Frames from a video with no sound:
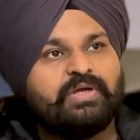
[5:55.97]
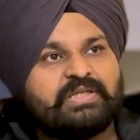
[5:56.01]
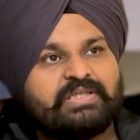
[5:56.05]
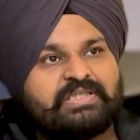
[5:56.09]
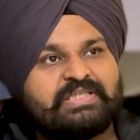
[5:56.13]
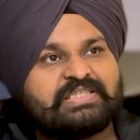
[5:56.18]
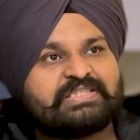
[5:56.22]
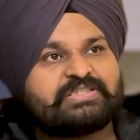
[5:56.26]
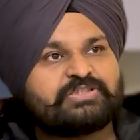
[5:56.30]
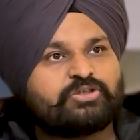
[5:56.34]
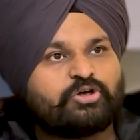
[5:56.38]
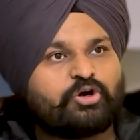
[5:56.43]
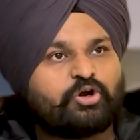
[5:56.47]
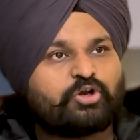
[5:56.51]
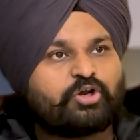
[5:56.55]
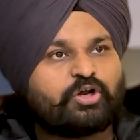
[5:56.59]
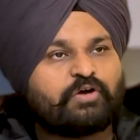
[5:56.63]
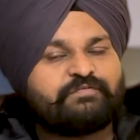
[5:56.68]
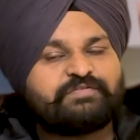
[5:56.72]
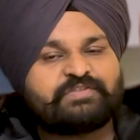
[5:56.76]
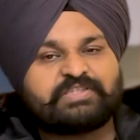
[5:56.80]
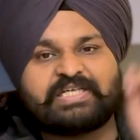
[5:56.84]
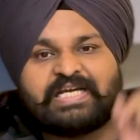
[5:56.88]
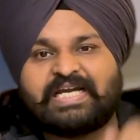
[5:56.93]
this sort
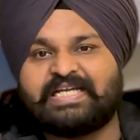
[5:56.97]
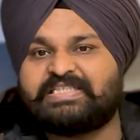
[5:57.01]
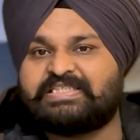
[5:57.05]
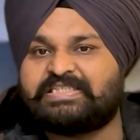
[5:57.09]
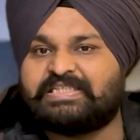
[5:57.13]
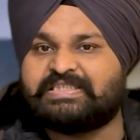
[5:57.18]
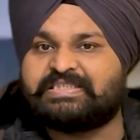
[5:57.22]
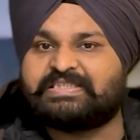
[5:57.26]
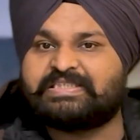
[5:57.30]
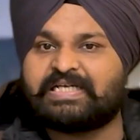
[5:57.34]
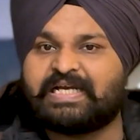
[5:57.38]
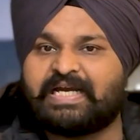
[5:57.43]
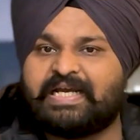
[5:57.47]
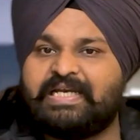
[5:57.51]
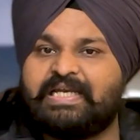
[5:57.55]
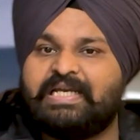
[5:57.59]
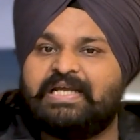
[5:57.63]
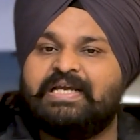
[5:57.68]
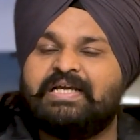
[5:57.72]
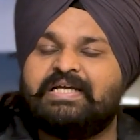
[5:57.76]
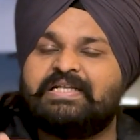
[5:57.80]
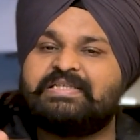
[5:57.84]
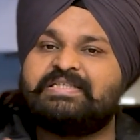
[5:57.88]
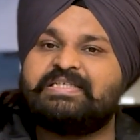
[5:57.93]
of sketches, right?
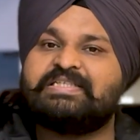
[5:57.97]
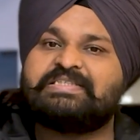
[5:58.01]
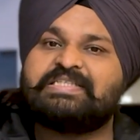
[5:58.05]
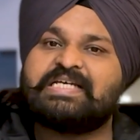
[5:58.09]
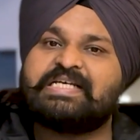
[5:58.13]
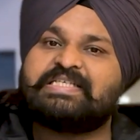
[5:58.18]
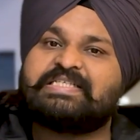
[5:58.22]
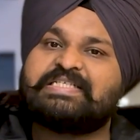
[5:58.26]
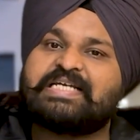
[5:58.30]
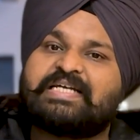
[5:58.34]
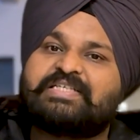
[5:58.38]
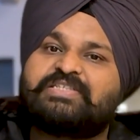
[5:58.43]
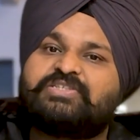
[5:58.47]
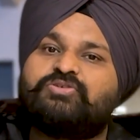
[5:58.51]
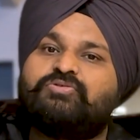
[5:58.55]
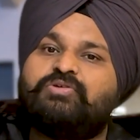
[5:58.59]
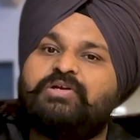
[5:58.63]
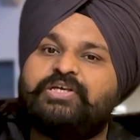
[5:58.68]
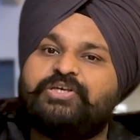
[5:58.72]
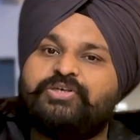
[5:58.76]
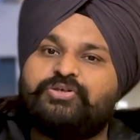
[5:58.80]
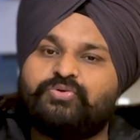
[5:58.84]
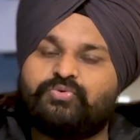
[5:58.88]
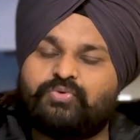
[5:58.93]
This is
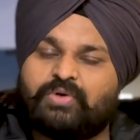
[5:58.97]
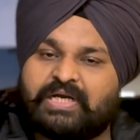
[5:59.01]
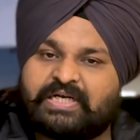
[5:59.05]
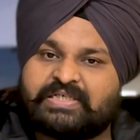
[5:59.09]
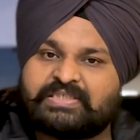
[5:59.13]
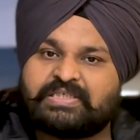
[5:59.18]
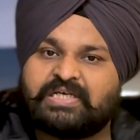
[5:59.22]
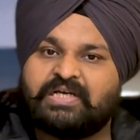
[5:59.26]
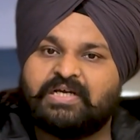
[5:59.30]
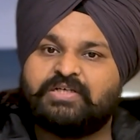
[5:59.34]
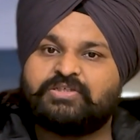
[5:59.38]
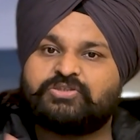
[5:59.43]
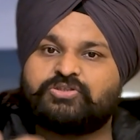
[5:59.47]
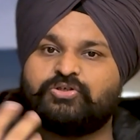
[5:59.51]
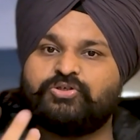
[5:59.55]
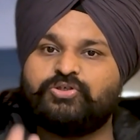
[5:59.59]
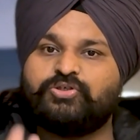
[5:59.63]
actually UX. So